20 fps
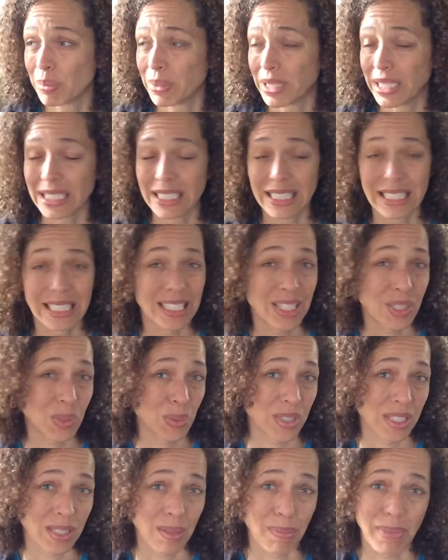but this
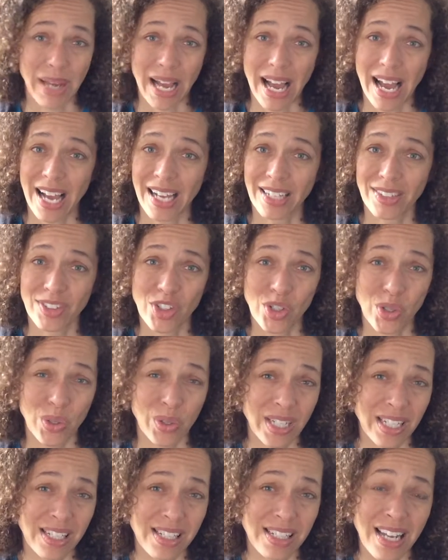was a bad
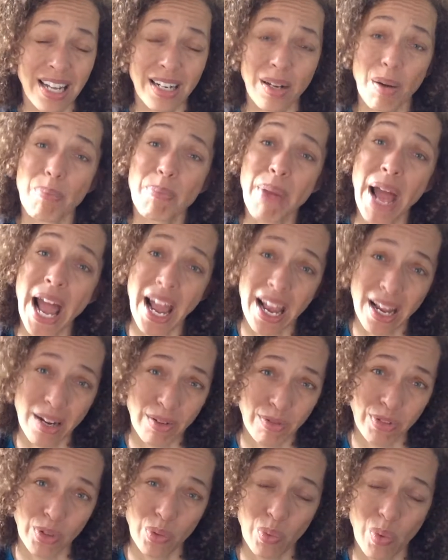choice and a
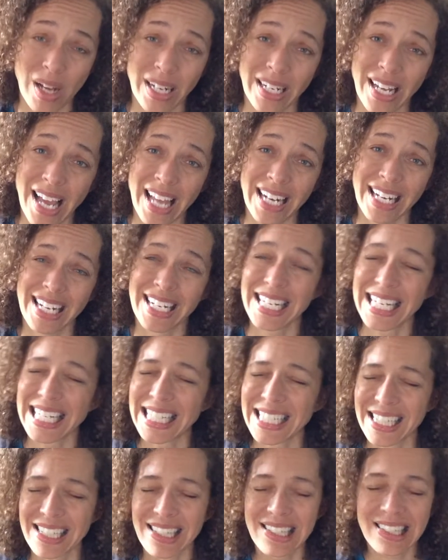painful one and an
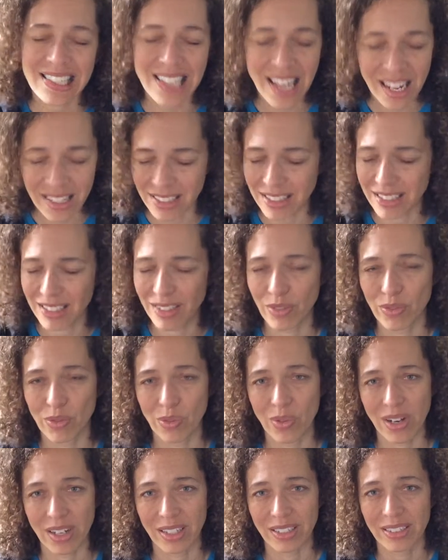insensitive
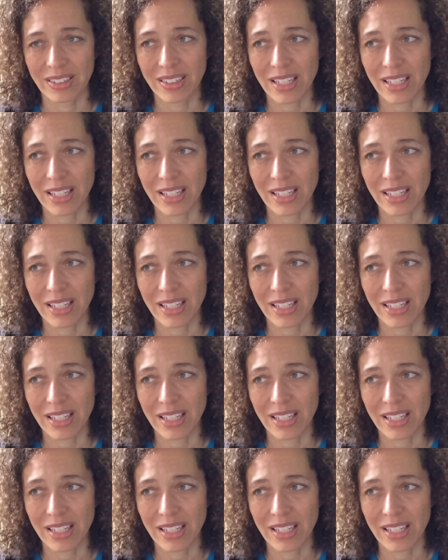one.